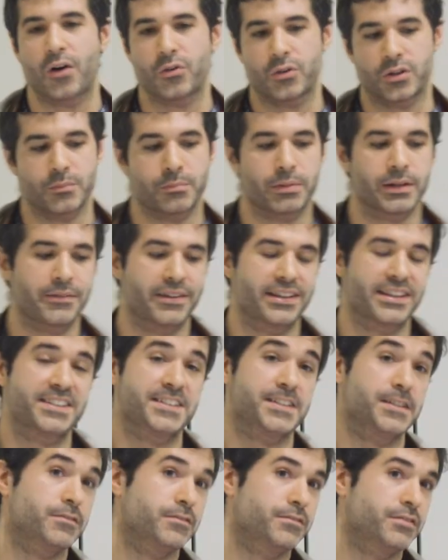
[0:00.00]
we implement
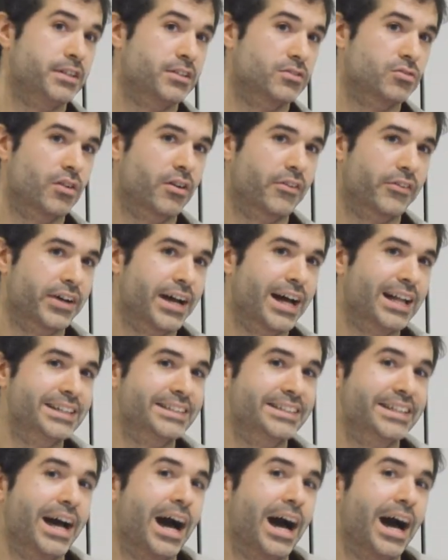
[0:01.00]
this in virtual reality,